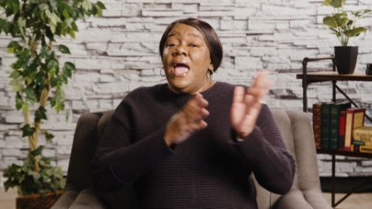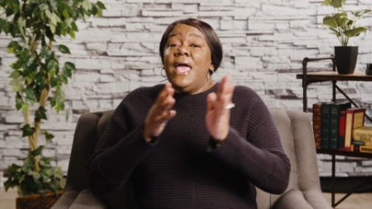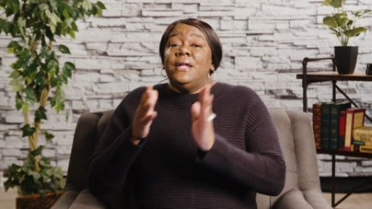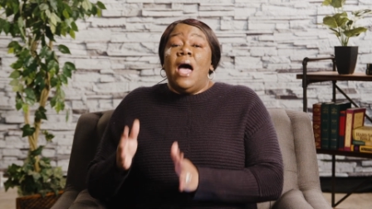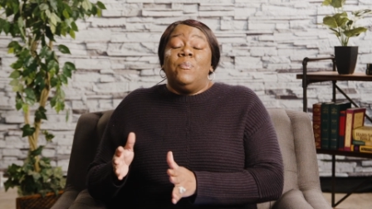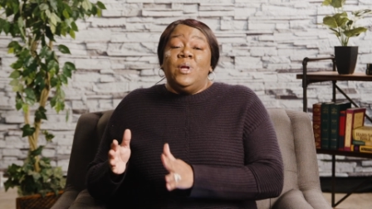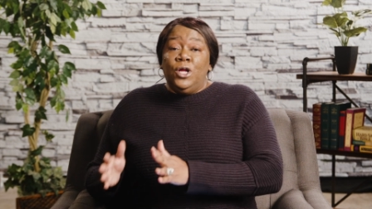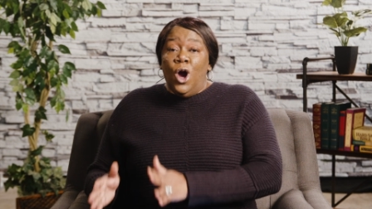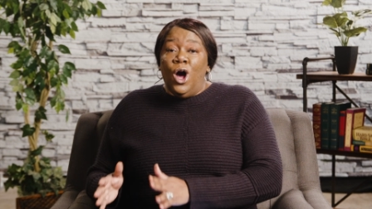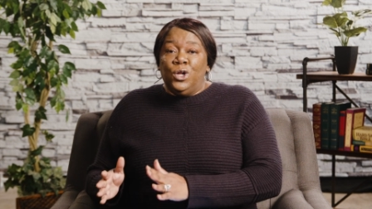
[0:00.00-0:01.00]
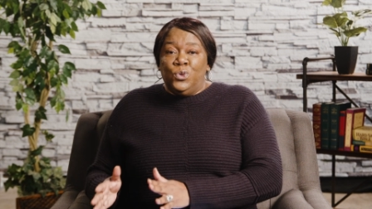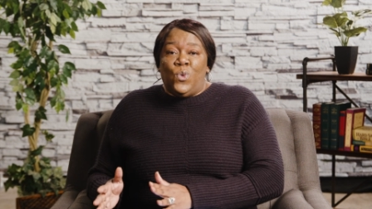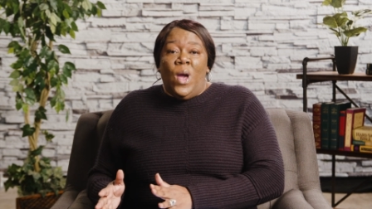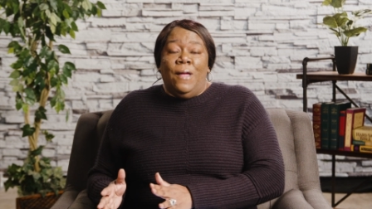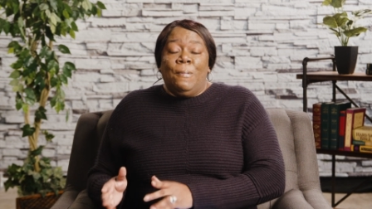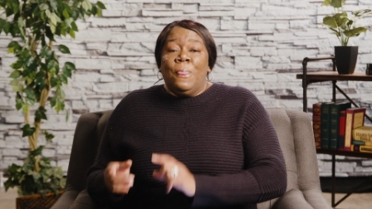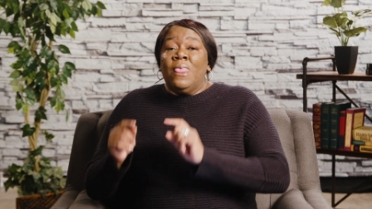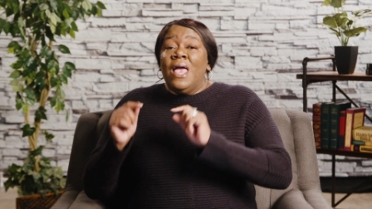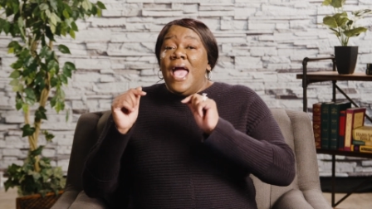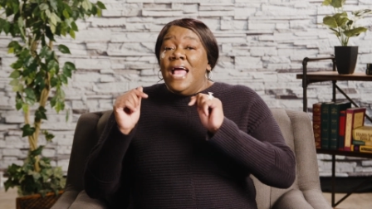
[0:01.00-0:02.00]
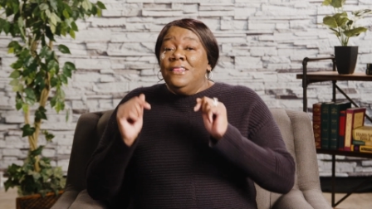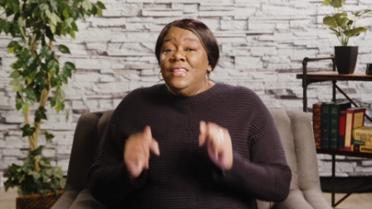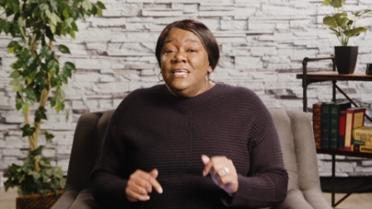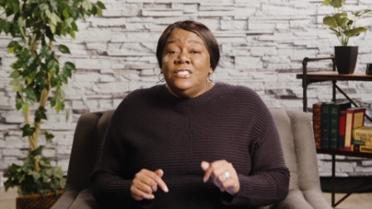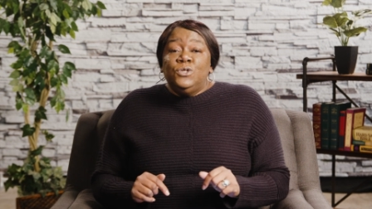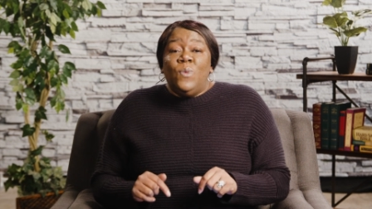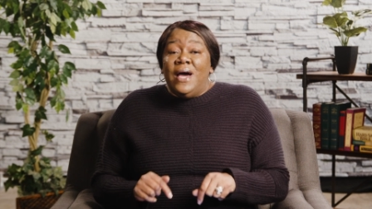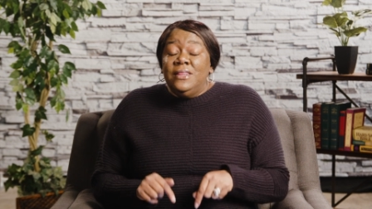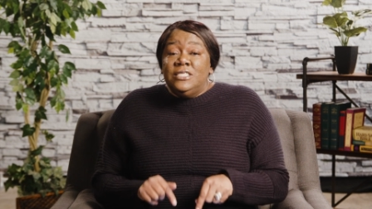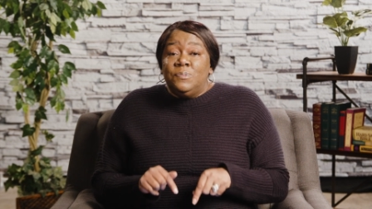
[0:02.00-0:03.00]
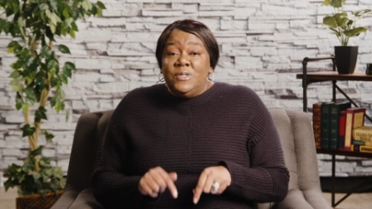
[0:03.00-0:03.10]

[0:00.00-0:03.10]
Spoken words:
it happened God's way. And this is why this